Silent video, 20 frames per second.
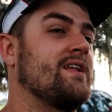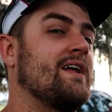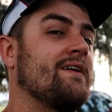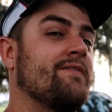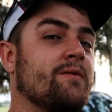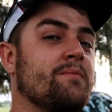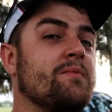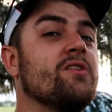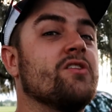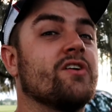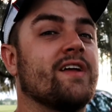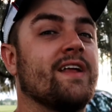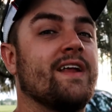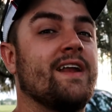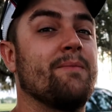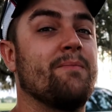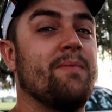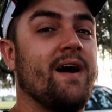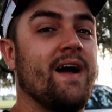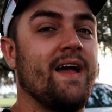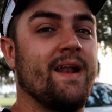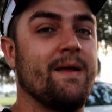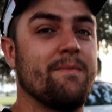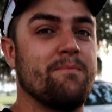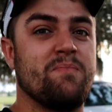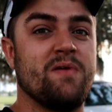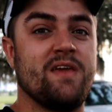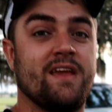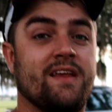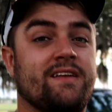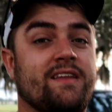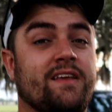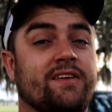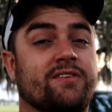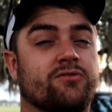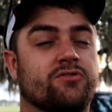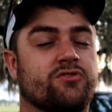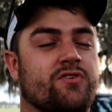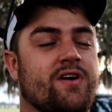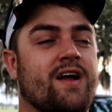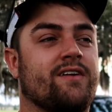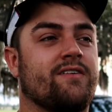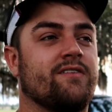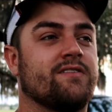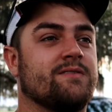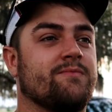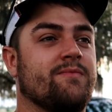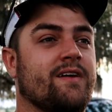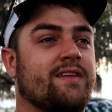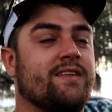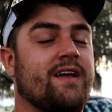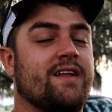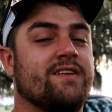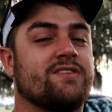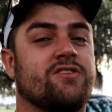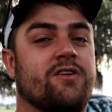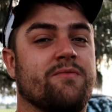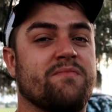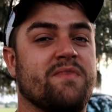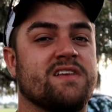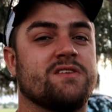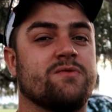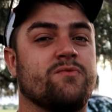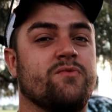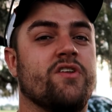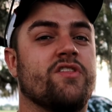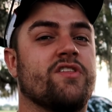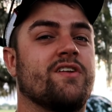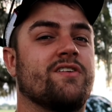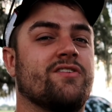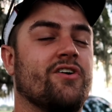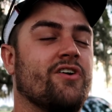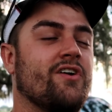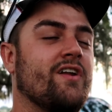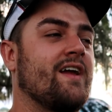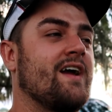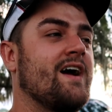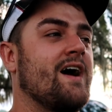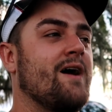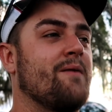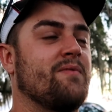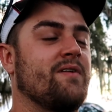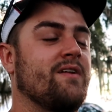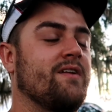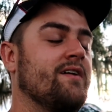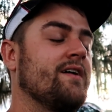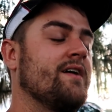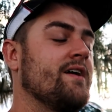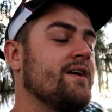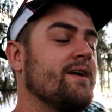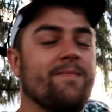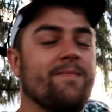but definitely be looking into buying a big diesel tractor or something like that and start messing with and turning up and